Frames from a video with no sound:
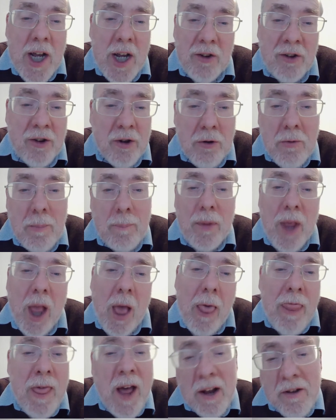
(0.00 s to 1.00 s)
So
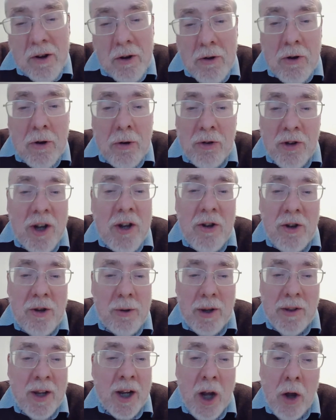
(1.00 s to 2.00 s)
that all goes
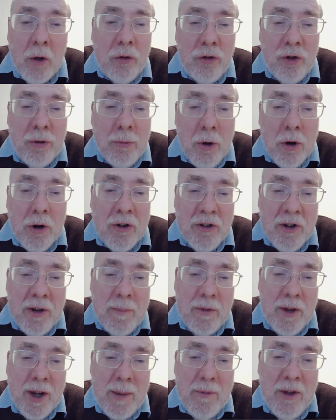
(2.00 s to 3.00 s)
into it. The culture war
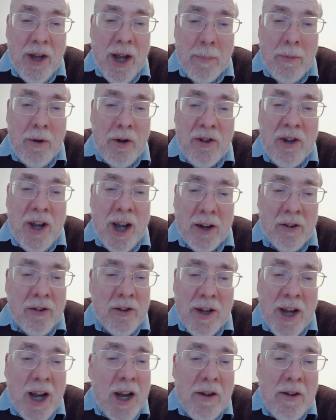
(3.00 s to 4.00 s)
sometimes happens
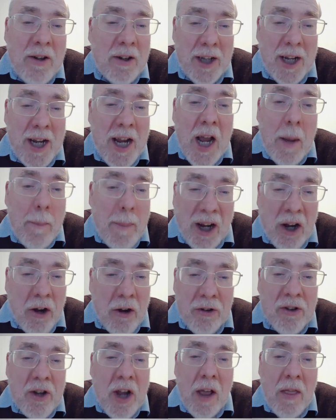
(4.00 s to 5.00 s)
accidentally
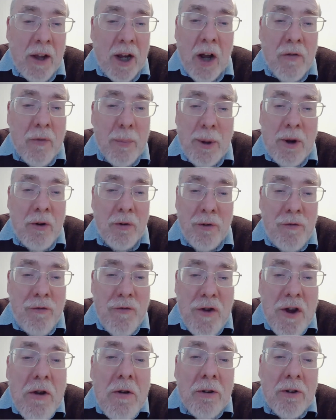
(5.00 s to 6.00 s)
because the government
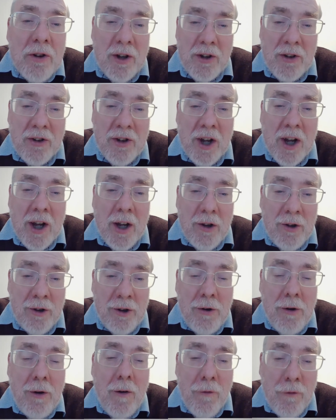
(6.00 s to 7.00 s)
refuses
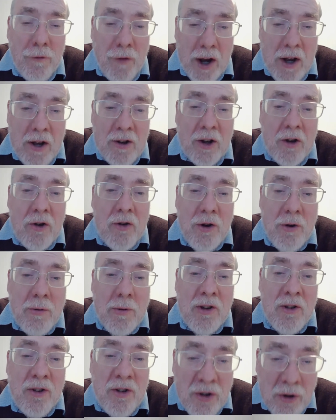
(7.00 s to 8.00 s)
to fund and to
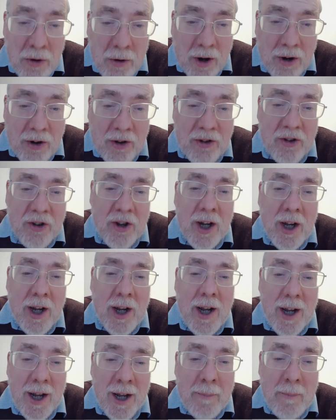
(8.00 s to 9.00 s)
resource
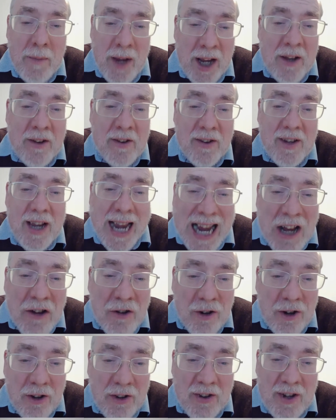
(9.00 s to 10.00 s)
its
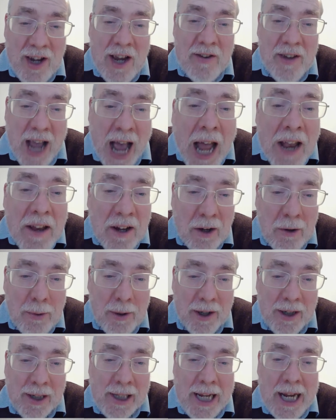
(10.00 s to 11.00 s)
agencies
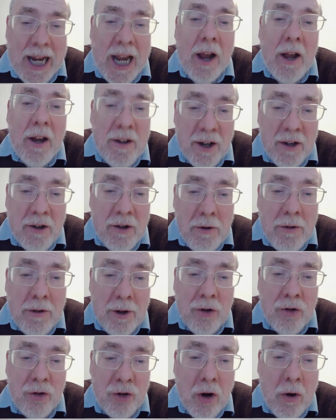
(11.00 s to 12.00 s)
adequately to do
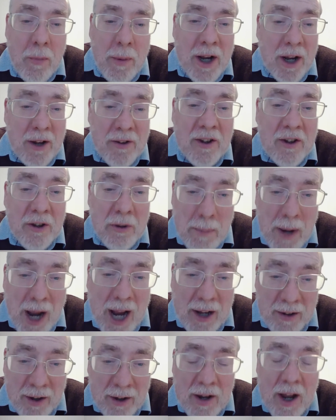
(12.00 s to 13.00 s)
their job. And I
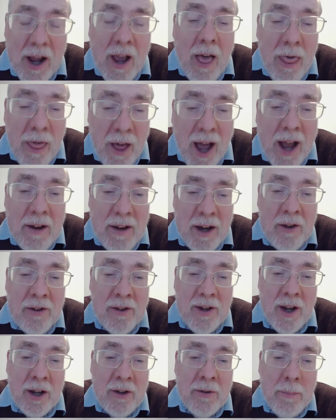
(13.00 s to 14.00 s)
suspect that that
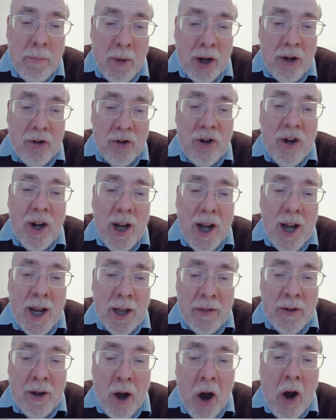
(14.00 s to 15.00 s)
is as much
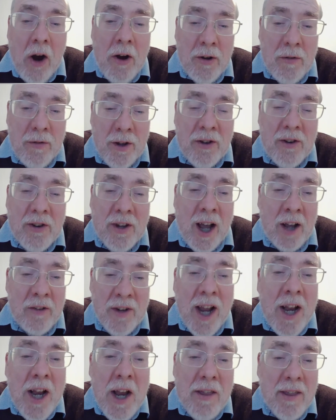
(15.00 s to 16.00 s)
at the heart of this
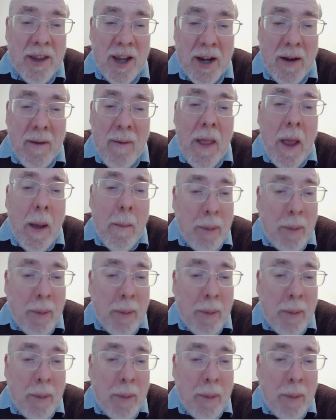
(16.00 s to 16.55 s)
as anything.